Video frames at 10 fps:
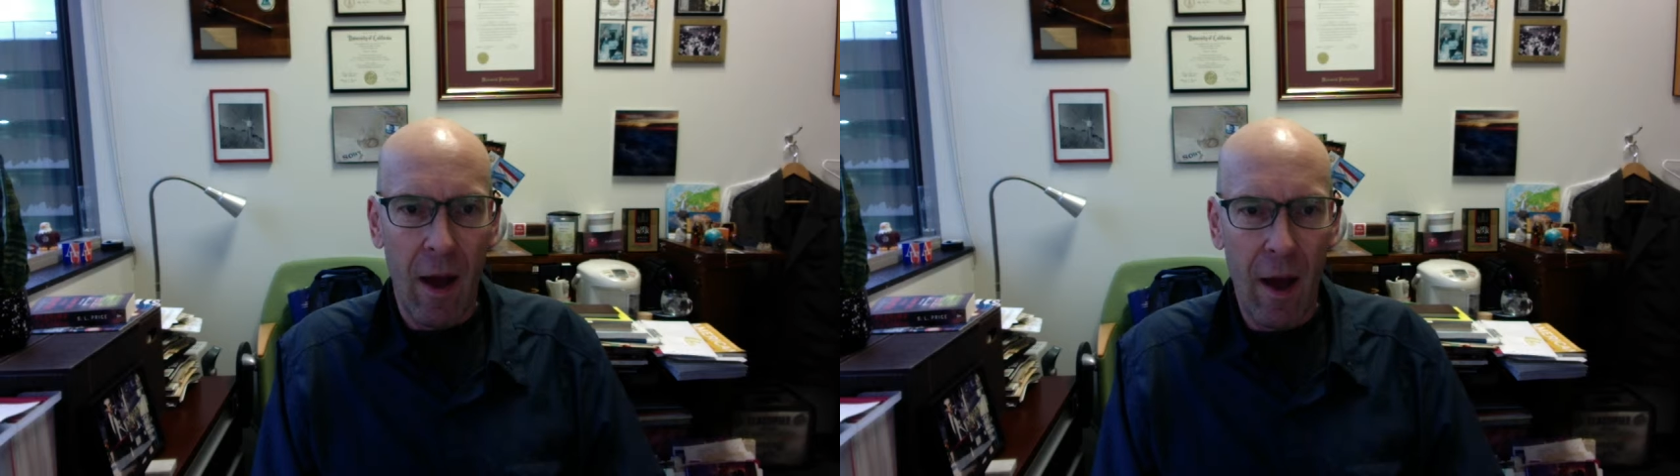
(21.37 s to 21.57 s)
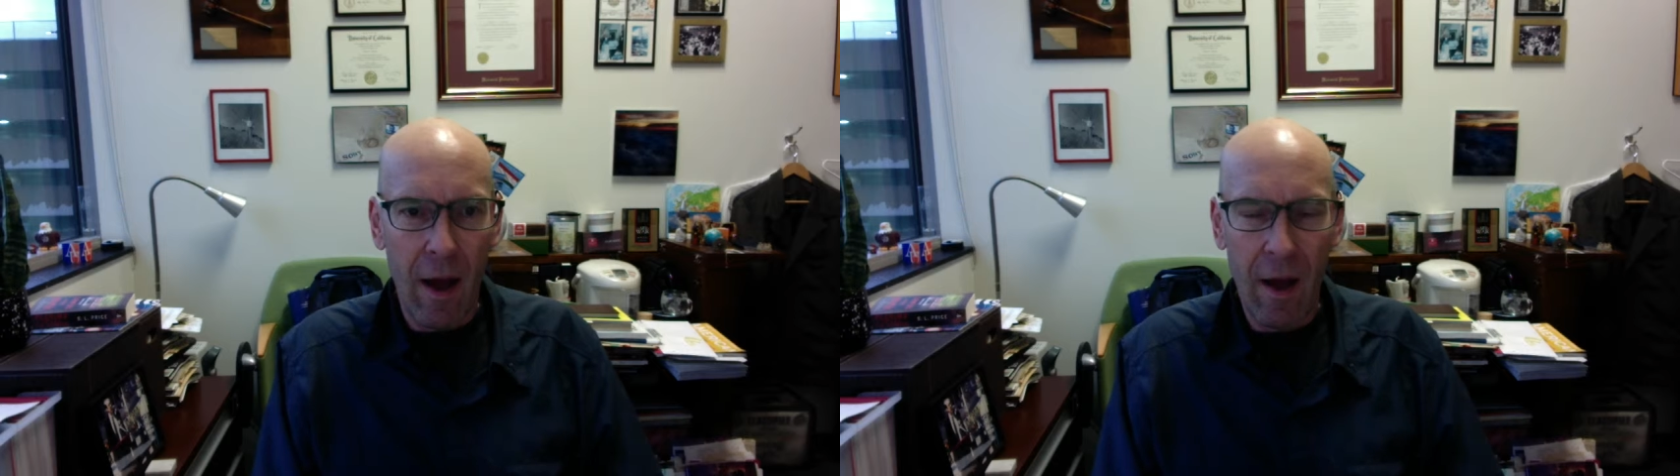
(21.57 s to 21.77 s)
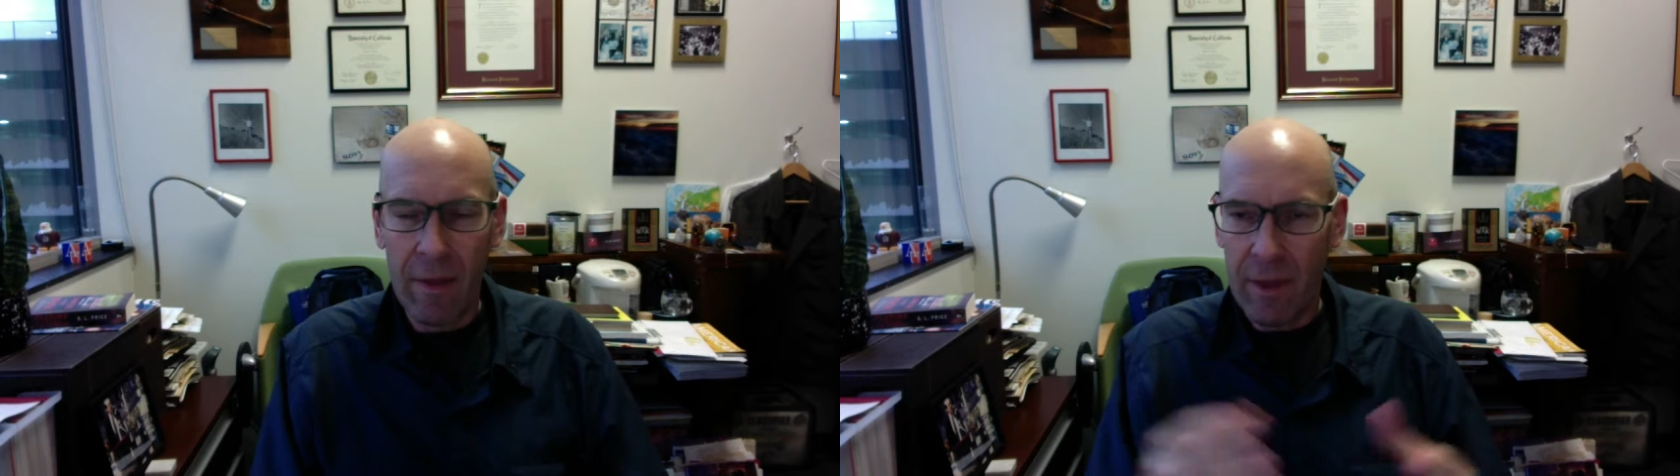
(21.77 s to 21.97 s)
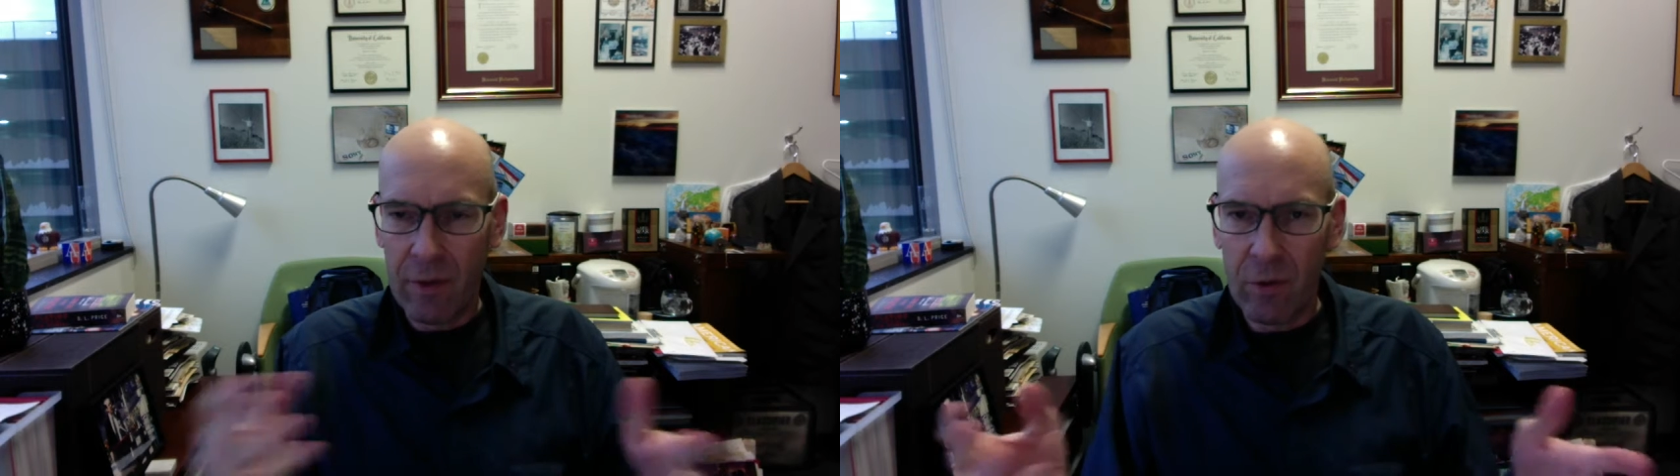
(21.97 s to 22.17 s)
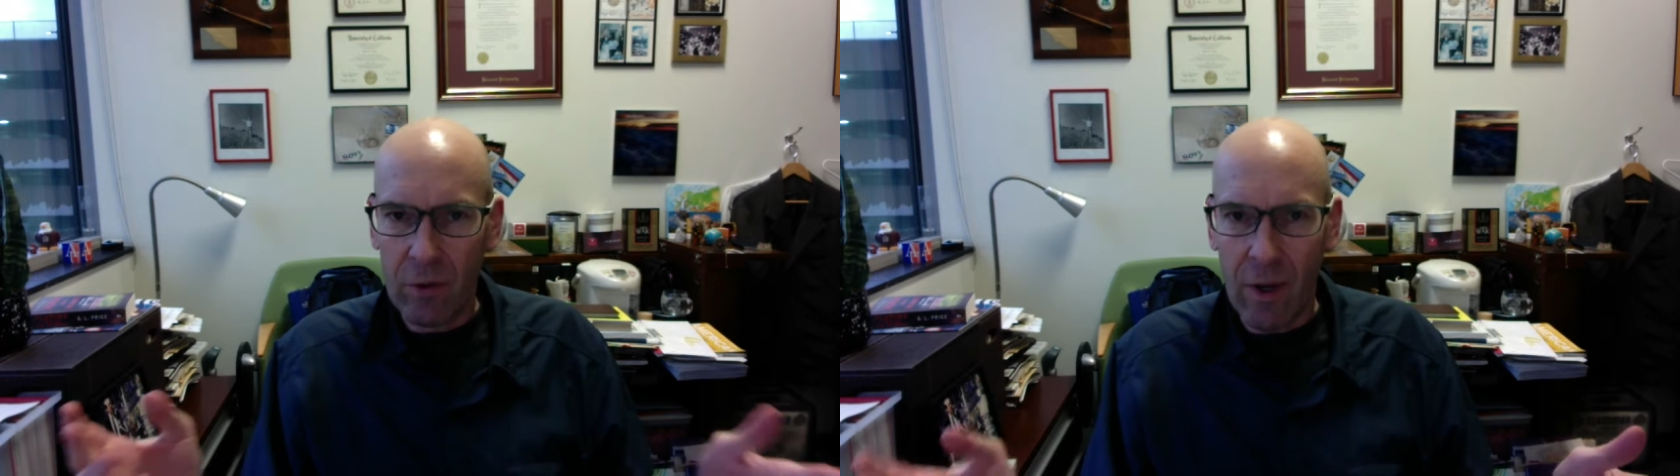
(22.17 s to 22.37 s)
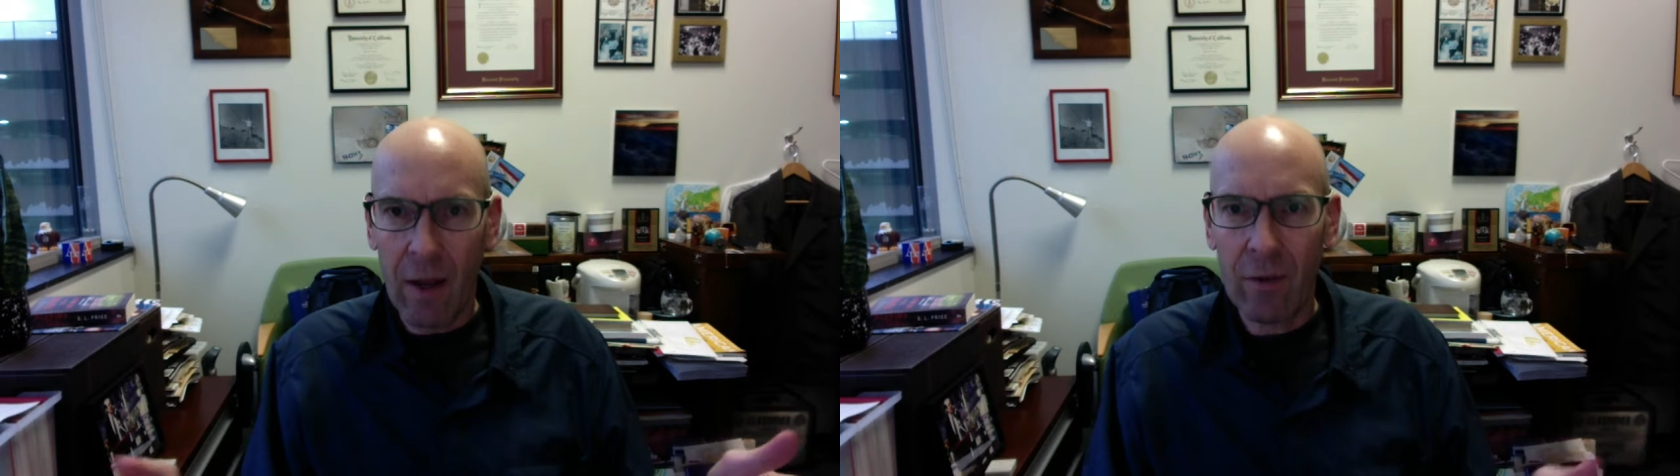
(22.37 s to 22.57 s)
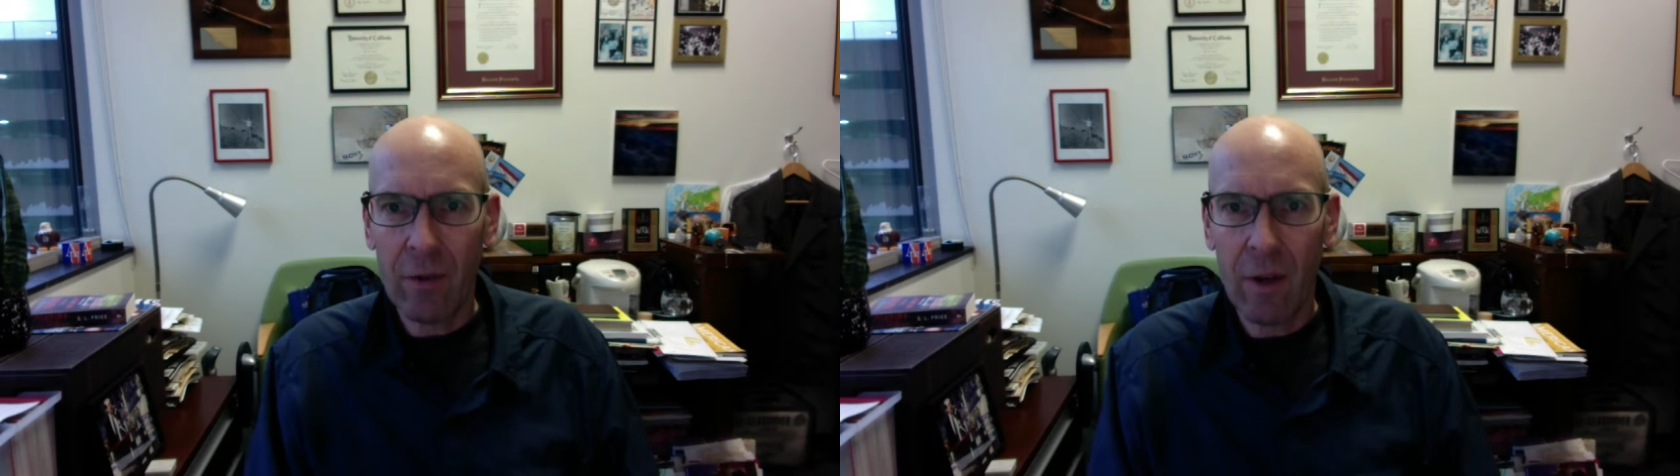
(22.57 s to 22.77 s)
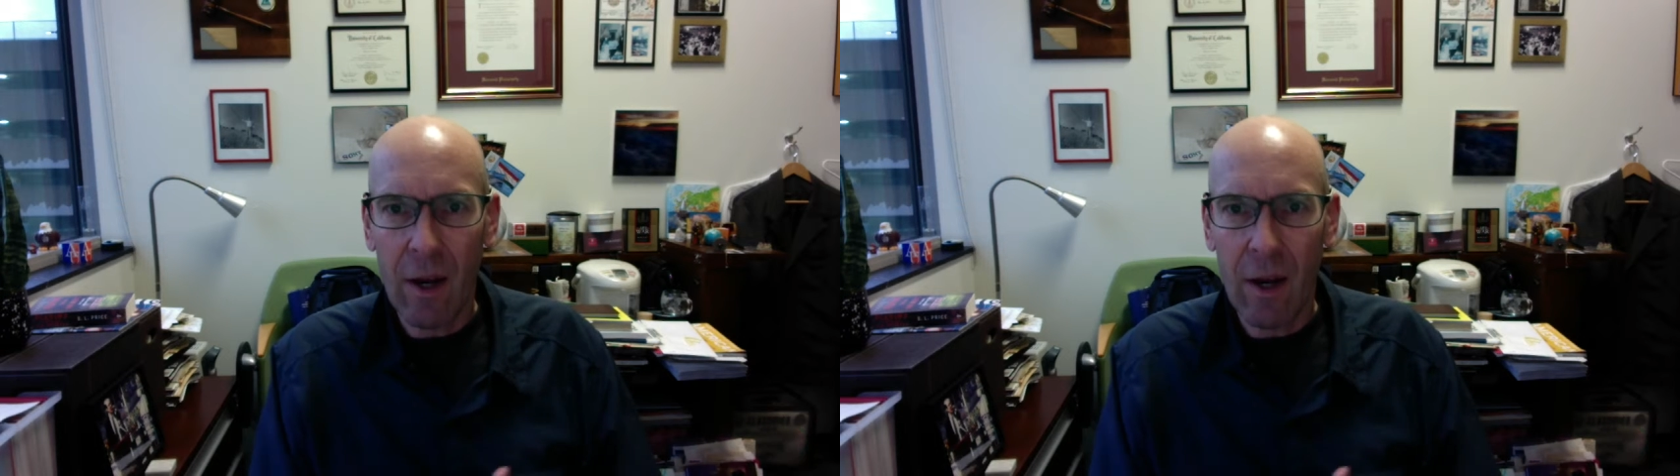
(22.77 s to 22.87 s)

The answer is yes,